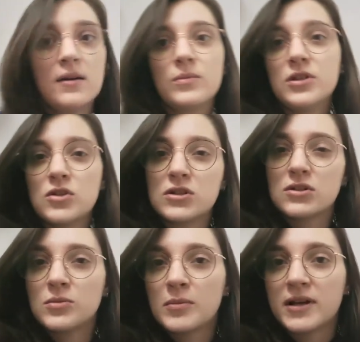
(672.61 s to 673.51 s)
We use the
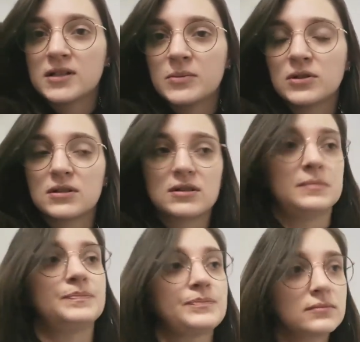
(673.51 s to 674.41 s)
Superminds books.
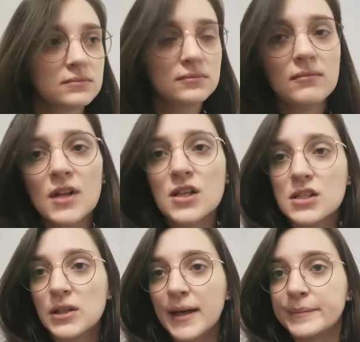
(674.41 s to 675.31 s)

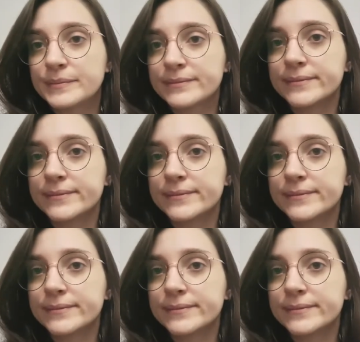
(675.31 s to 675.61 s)
So yeah,